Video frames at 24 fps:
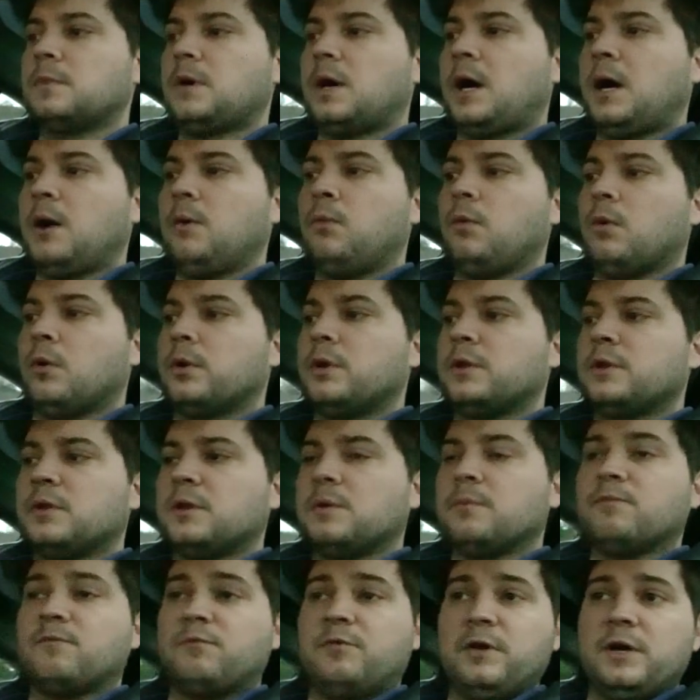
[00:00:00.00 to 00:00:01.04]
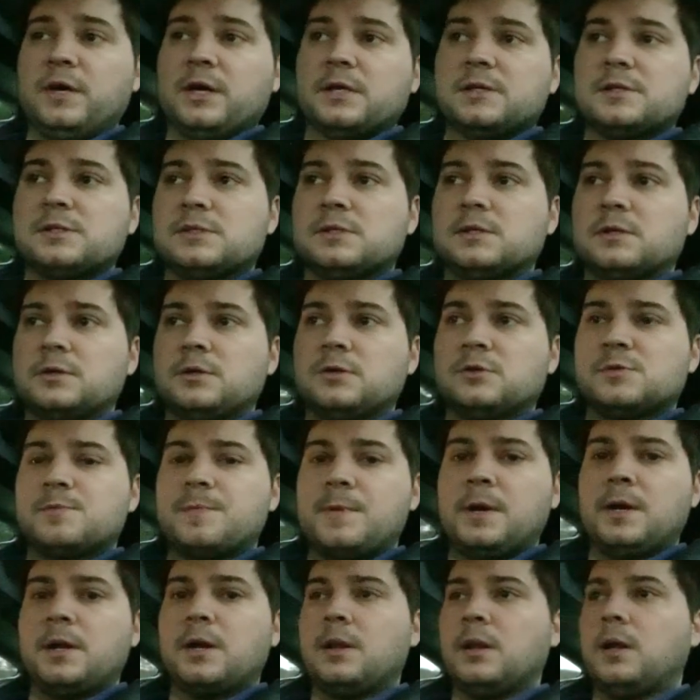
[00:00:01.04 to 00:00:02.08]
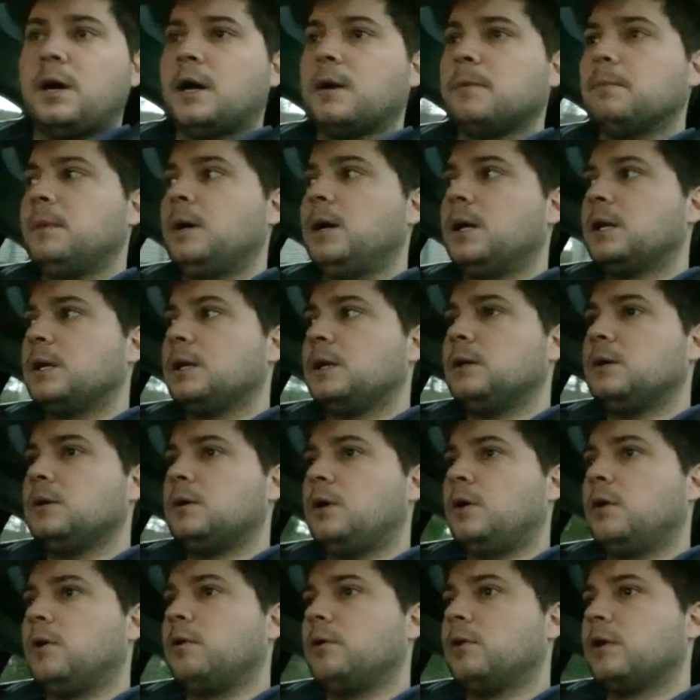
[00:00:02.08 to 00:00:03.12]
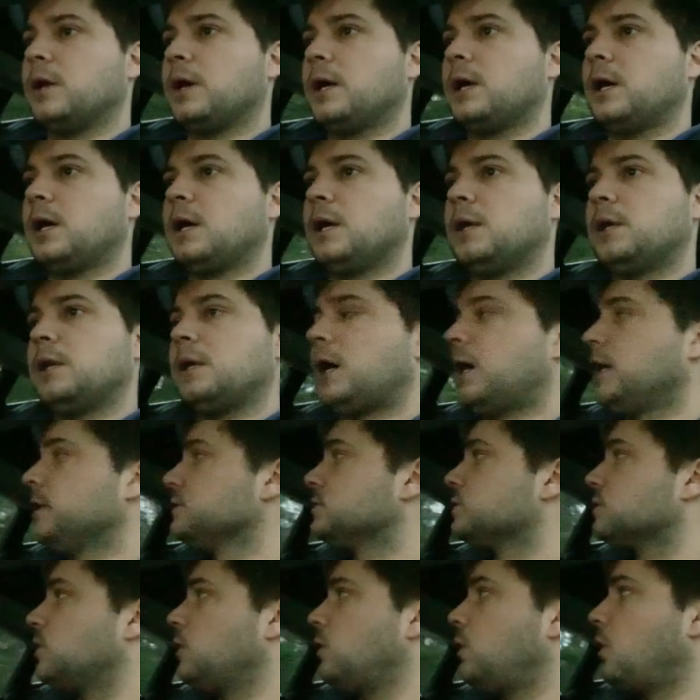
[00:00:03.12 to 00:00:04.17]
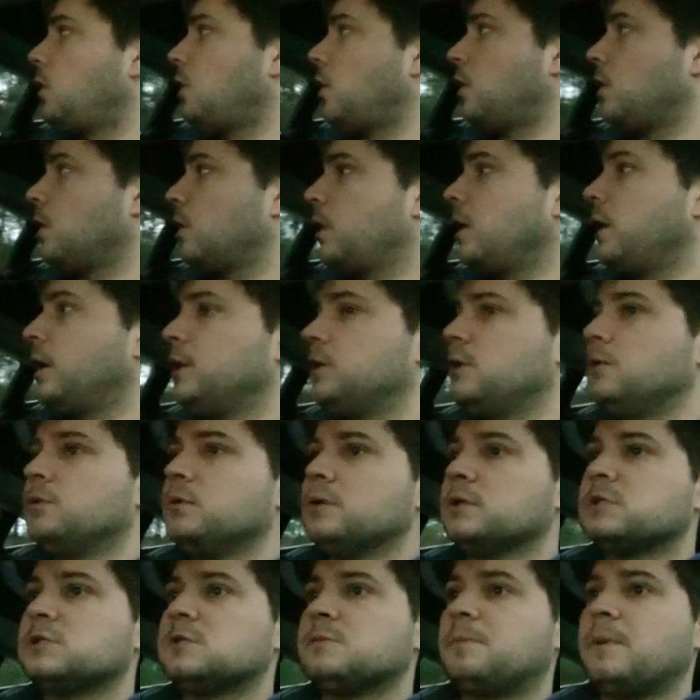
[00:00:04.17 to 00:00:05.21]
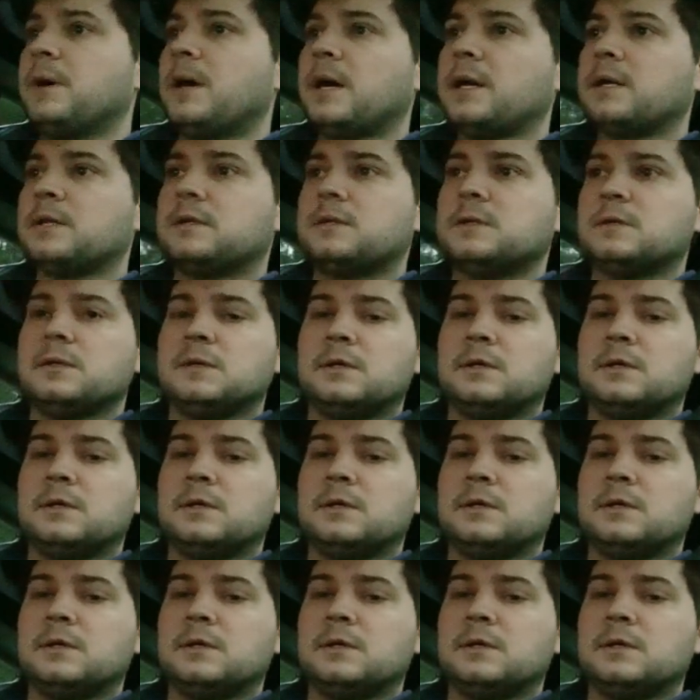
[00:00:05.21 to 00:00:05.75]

I wanted them fixed. You're spending a lot of money on a nice car, and you expect